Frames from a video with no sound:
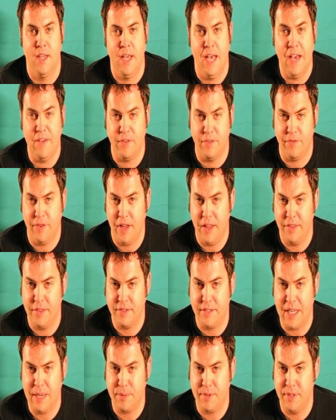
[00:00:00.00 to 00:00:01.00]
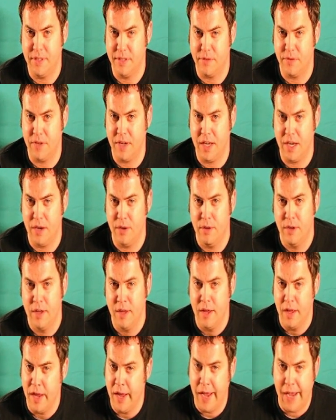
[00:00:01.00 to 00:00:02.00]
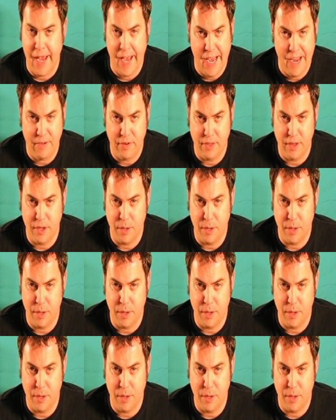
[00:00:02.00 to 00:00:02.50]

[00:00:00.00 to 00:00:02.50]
If you follow the steps in this video, everything